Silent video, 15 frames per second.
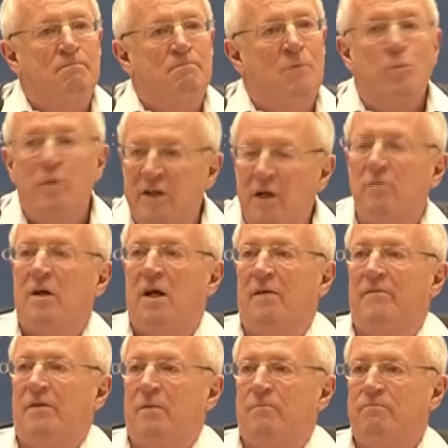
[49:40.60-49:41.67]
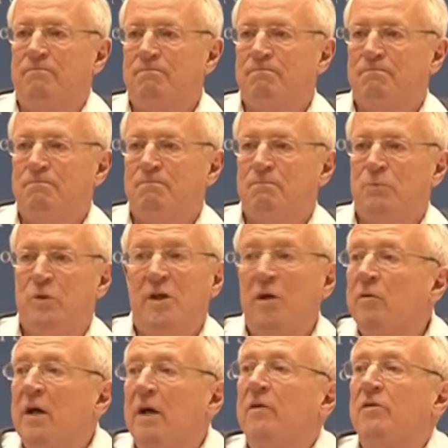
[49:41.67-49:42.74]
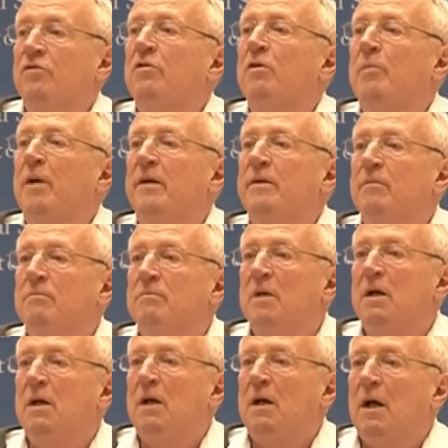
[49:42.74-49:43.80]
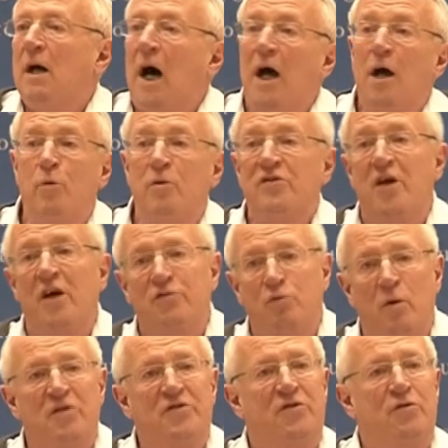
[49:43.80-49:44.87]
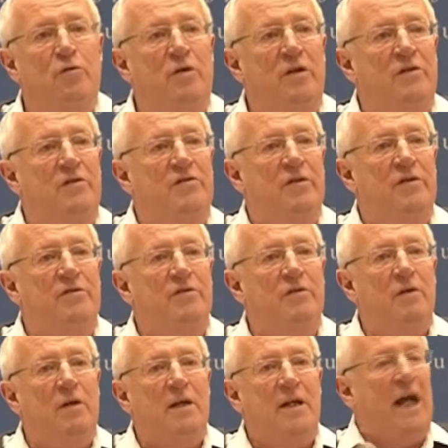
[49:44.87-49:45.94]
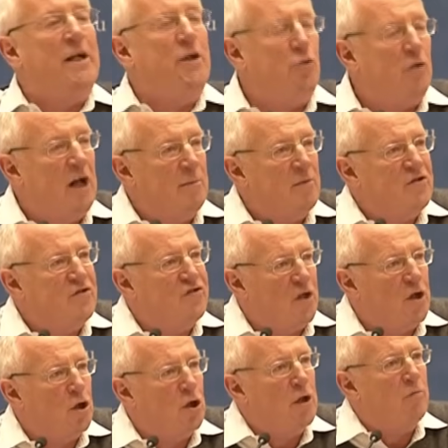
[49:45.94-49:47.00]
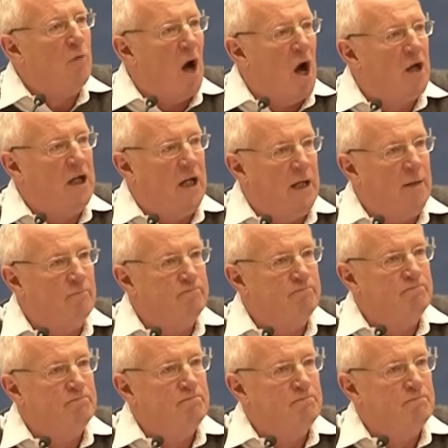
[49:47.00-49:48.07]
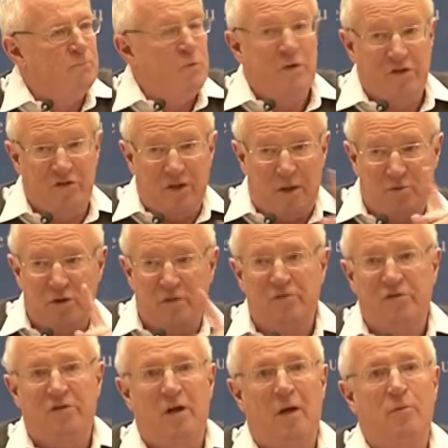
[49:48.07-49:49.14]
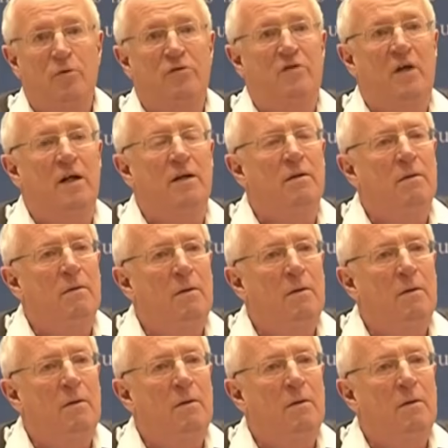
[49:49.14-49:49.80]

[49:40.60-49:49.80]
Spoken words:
But we don't care for them. We don't care at all about them. I always ask Western audiences, can you name a single Iraqi, with the exception of Saddam Hussein,